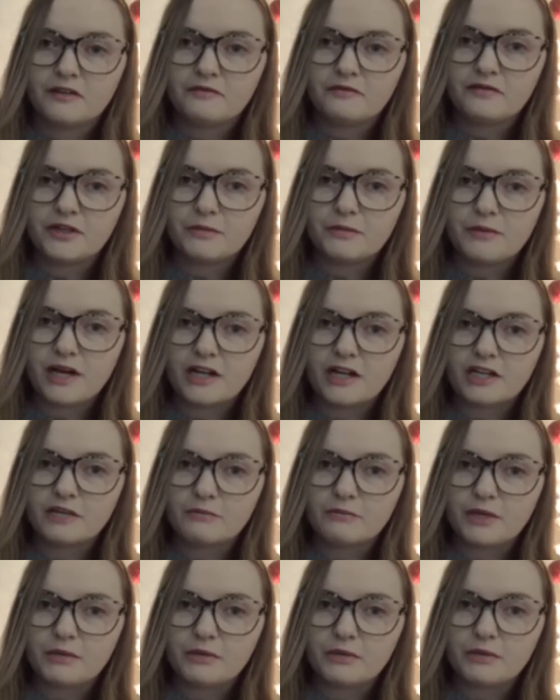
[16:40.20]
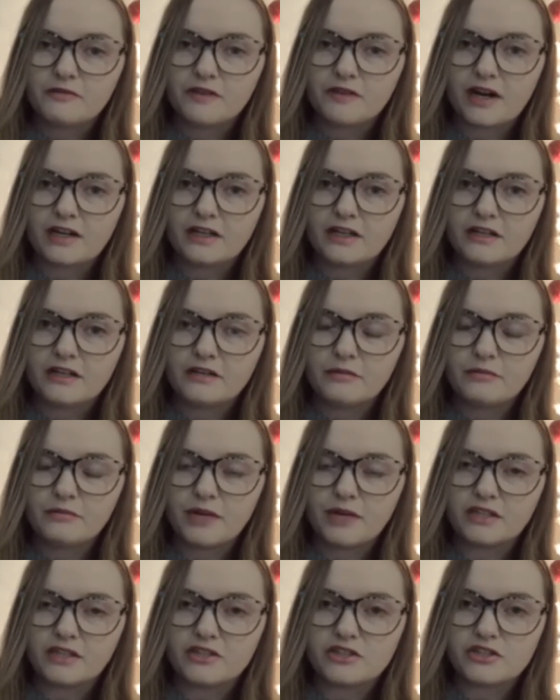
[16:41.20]
Feedback can be provided
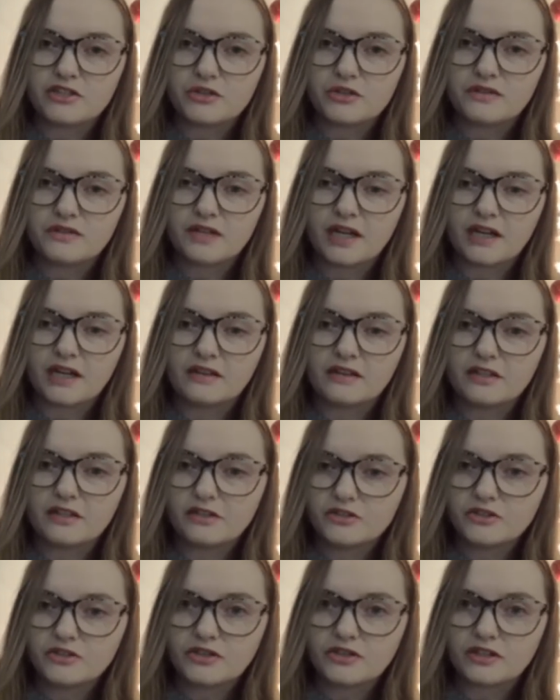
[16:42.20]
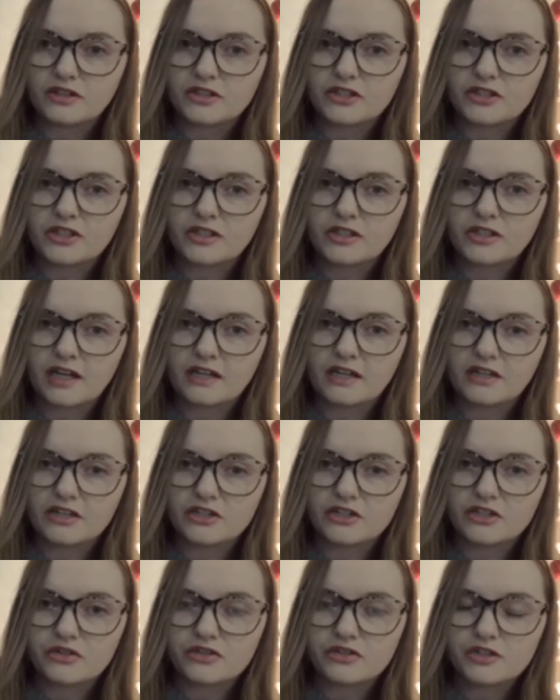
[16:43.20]
by the student and the instructor, and the
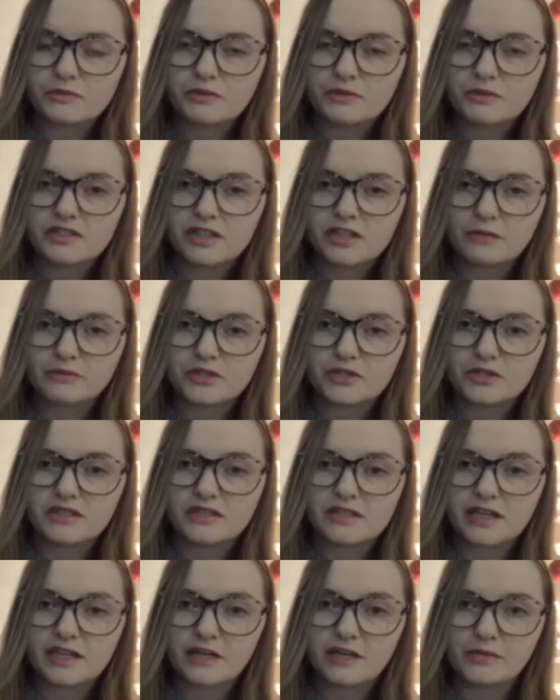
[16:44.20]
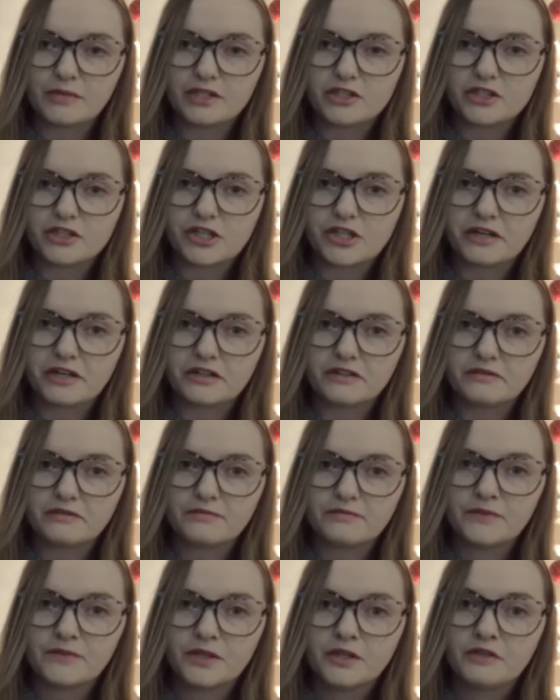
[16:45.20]
student's perceptions can be shared
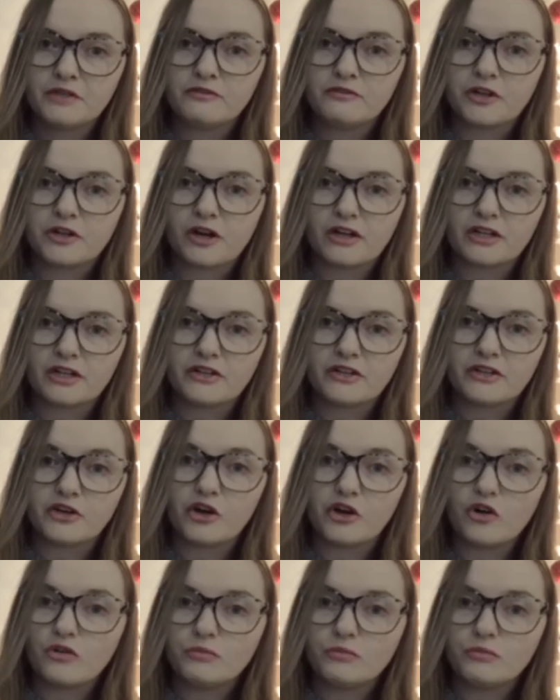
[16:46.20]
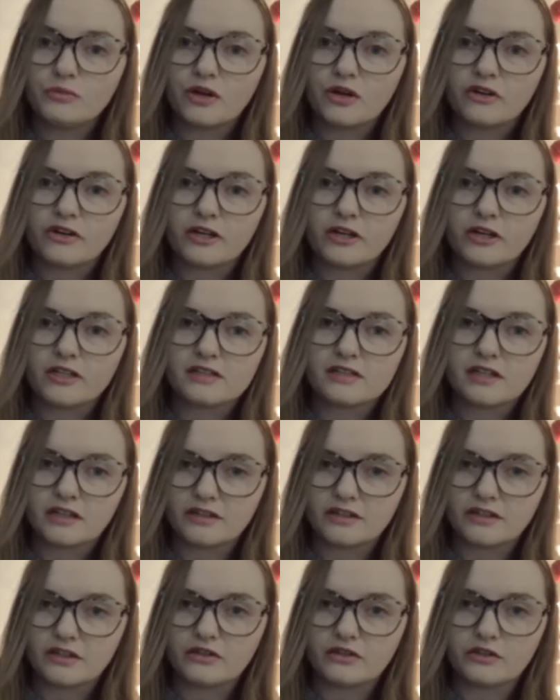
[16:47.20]
regarding their own progress
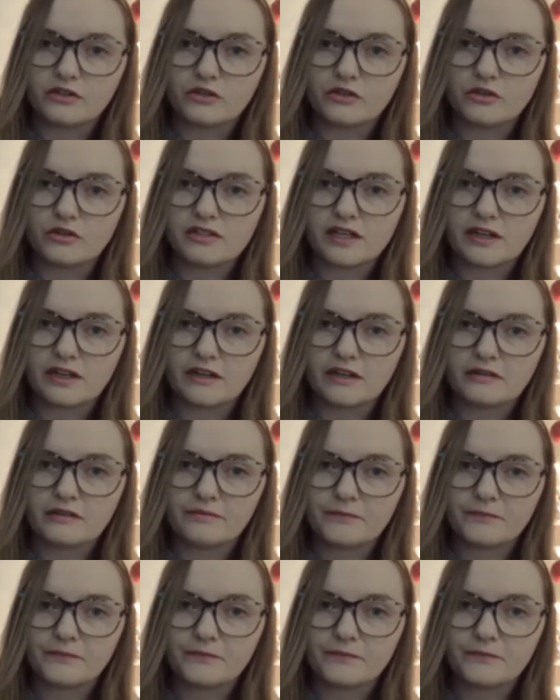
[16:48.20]
in the clinical setting.